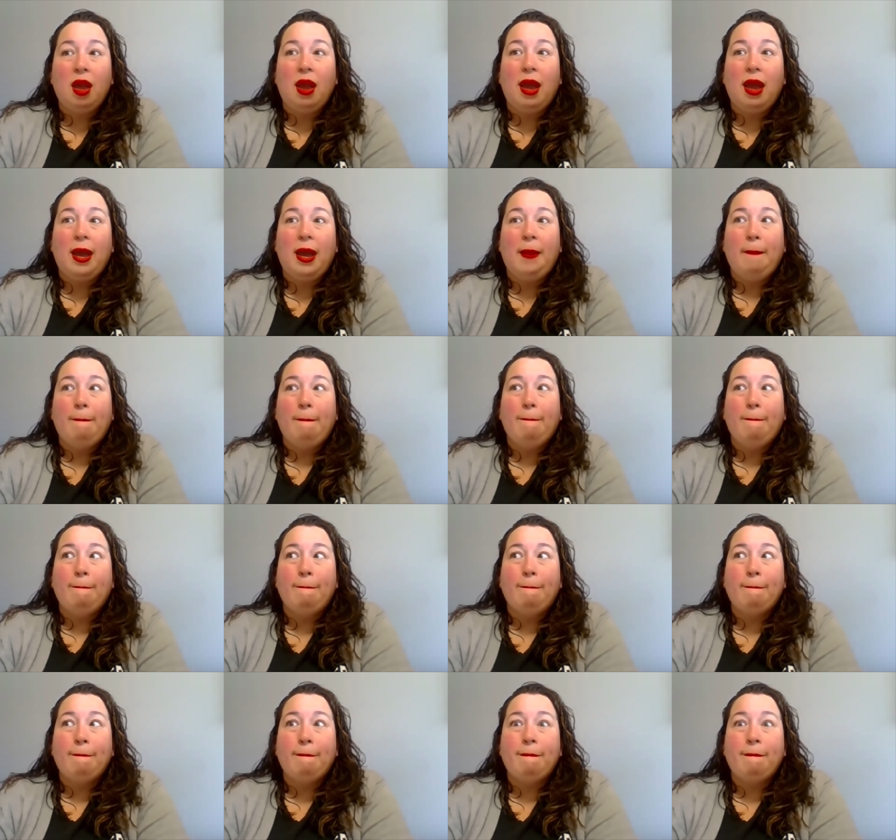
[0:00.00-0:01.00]

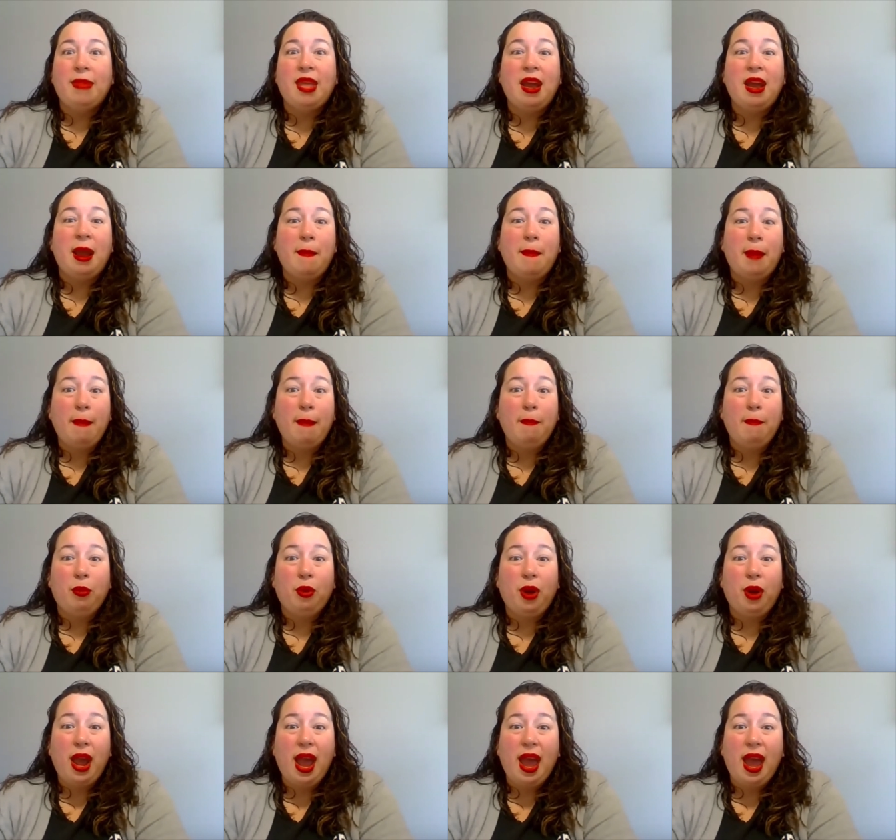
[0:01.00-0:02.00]
I might
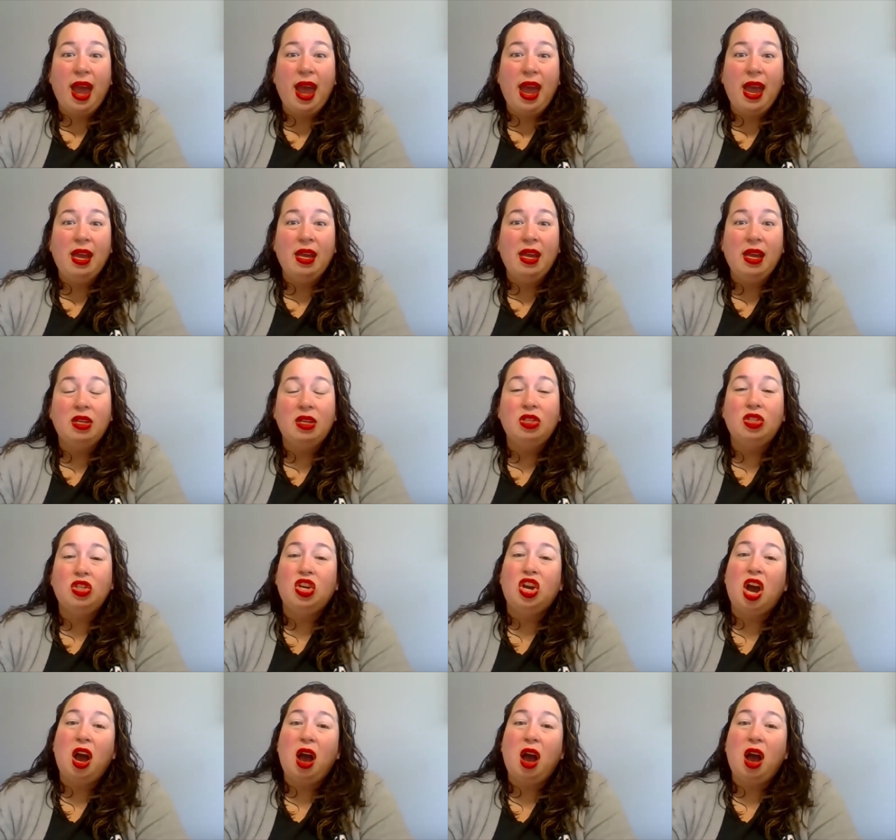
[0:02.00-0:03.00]
pray to
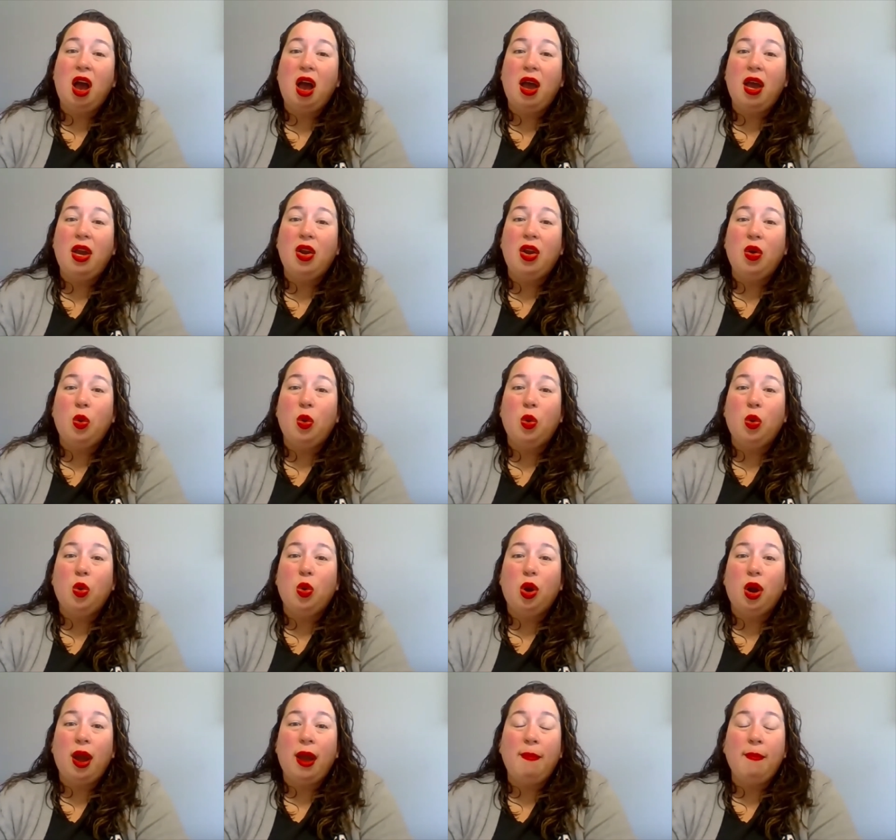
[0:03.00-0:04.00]
God,
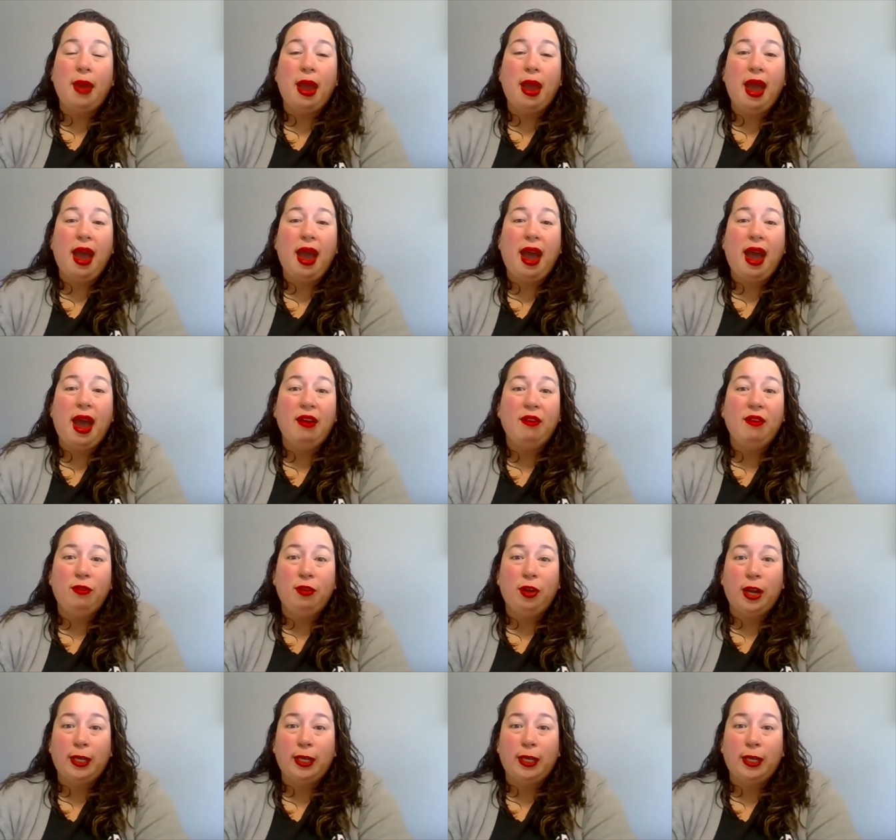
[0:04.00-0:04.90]
or I might have